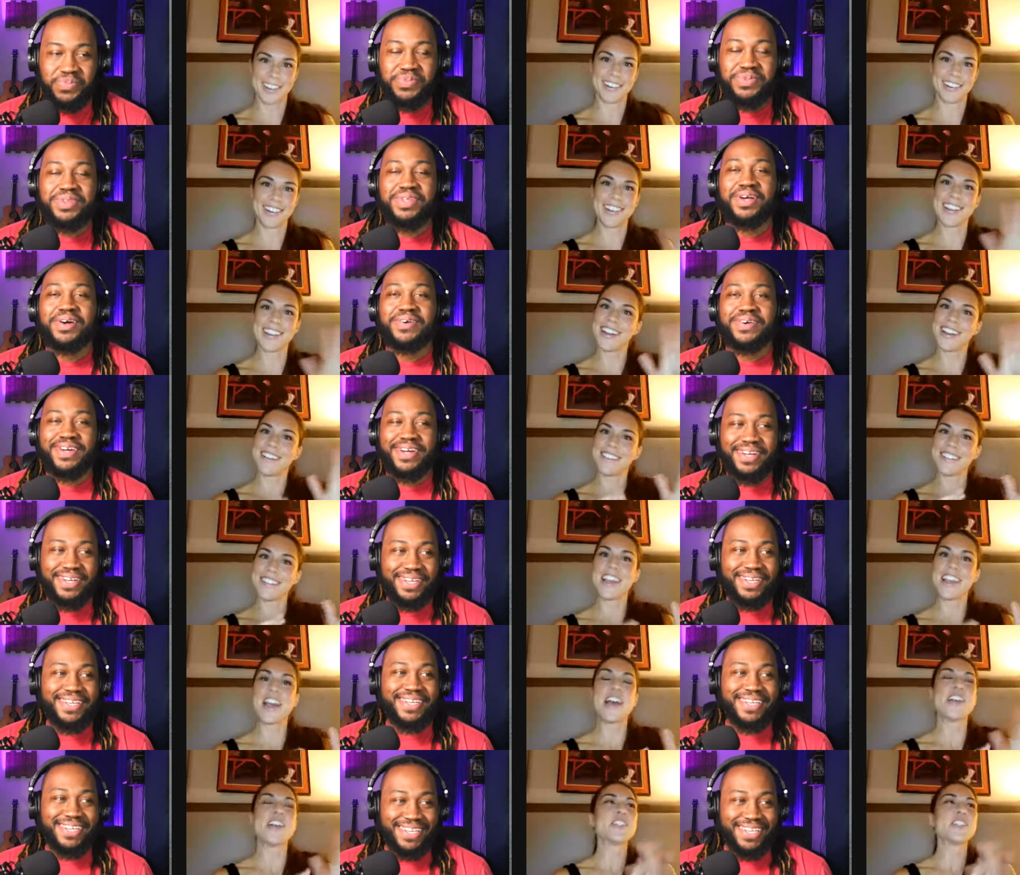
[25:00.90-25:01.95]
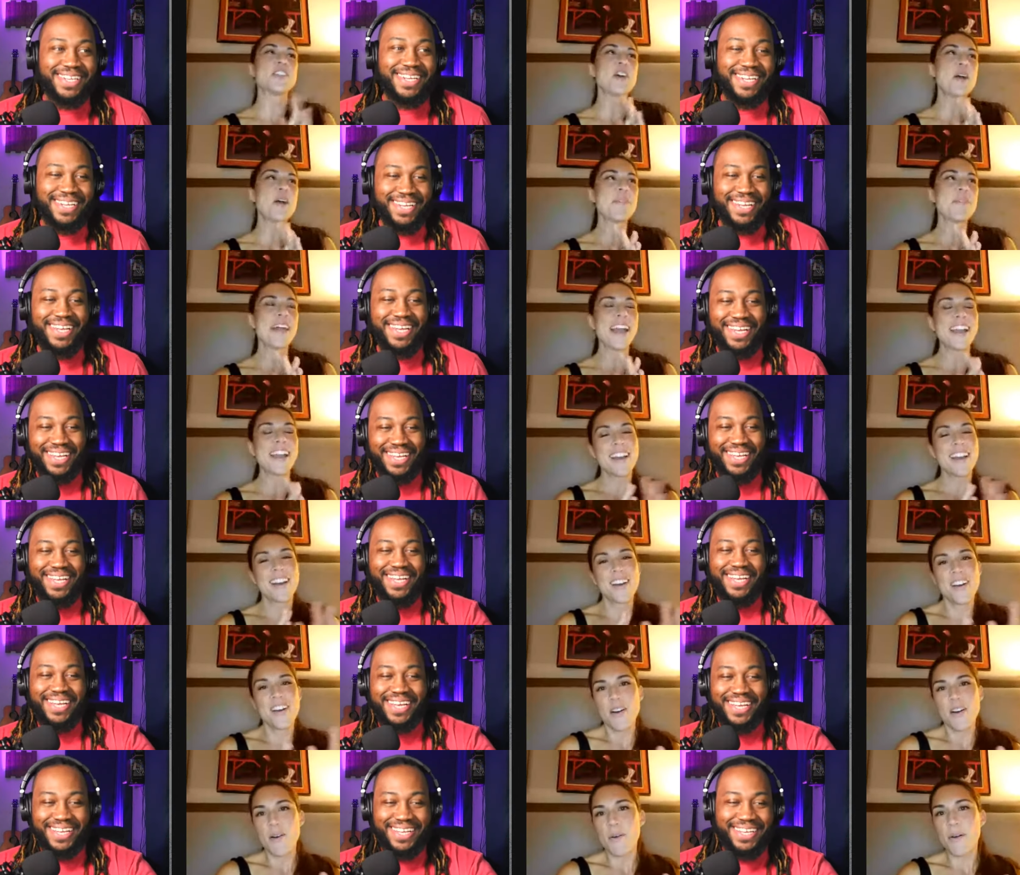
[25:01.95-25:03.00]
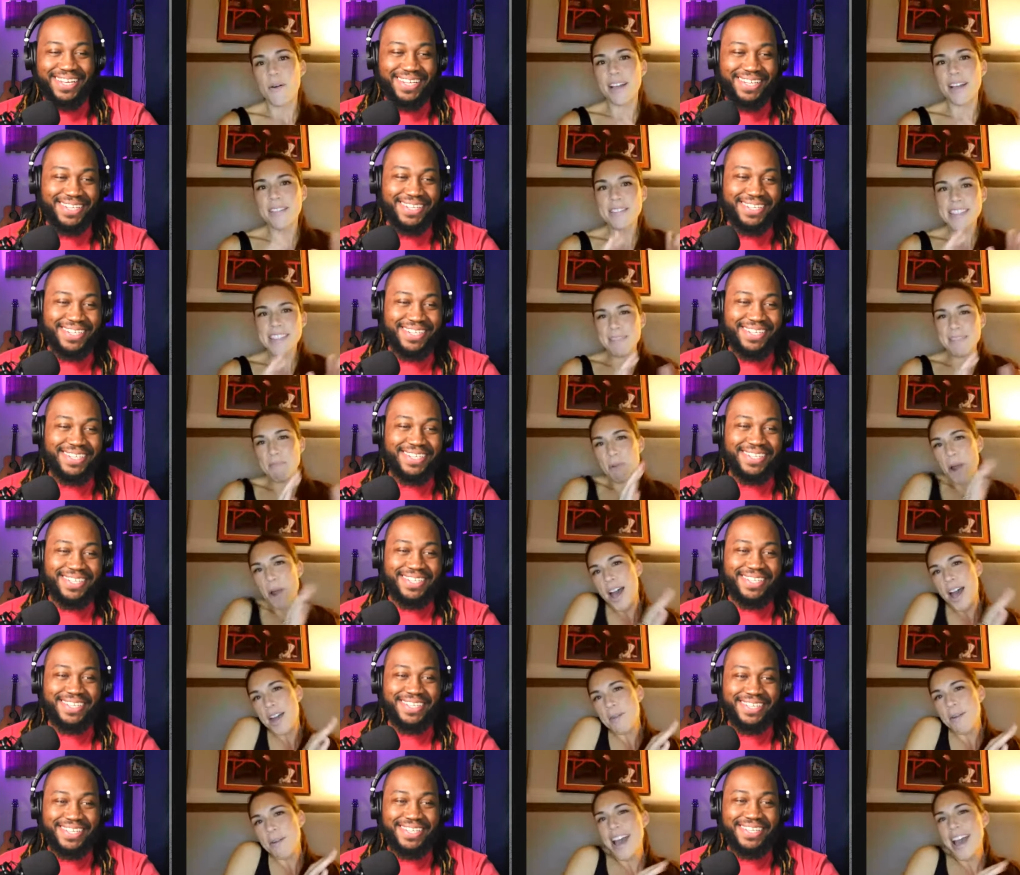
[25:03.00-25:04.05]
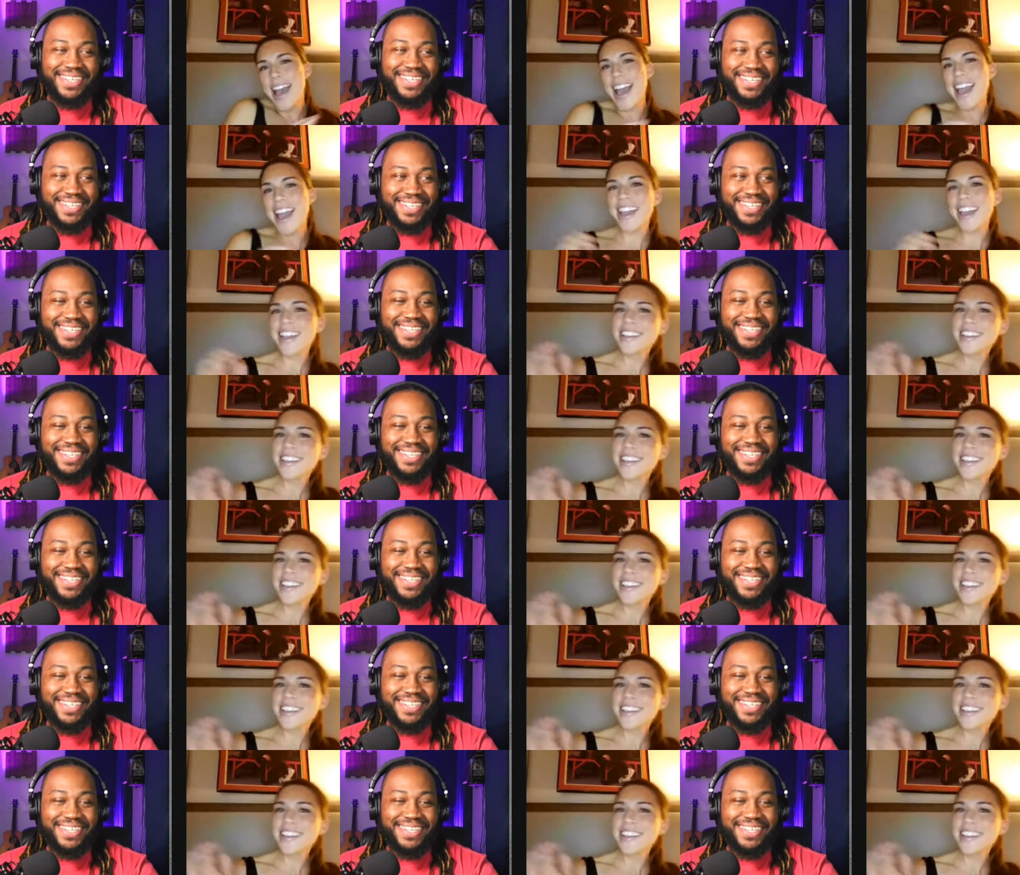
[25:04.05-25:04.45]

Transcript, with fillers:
Speaker 1: you know. Okay.
Speaker 2: So I'm like, Broadway,